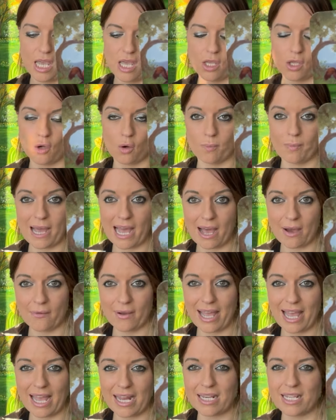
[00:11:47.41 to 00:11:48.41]
your power
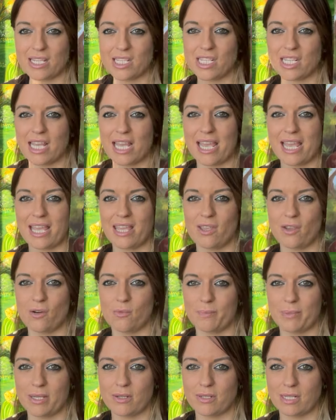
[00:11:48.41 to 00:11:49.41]
energy, your
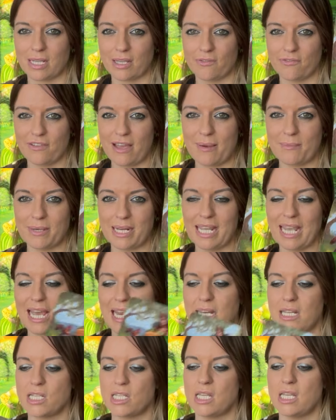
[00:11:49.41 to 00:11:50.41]
building a family
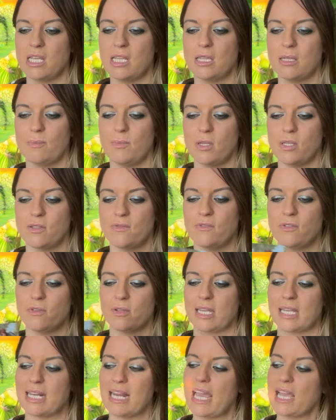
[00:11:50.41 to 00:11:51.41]
energy, the beautiful
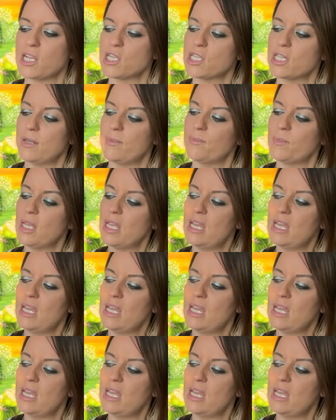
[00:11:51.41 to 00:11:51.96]
connection,